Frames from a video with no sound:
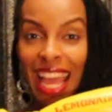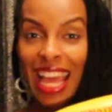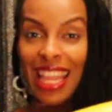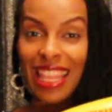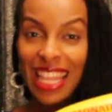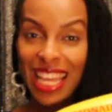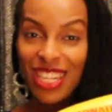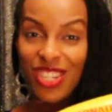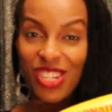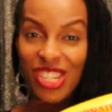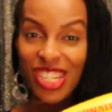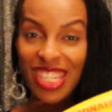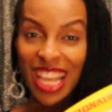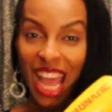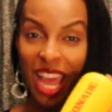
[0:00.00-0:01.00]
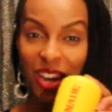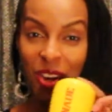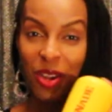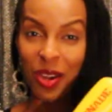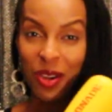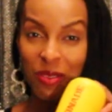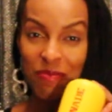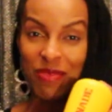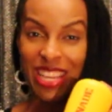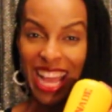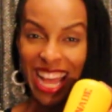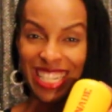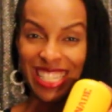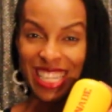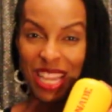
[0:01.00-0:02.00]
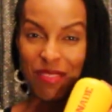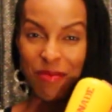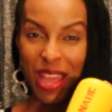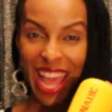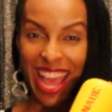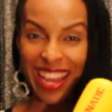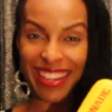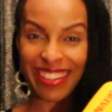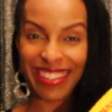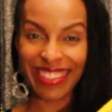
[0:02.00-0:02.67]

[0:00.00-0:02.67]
and then she's got her Beyonce bat.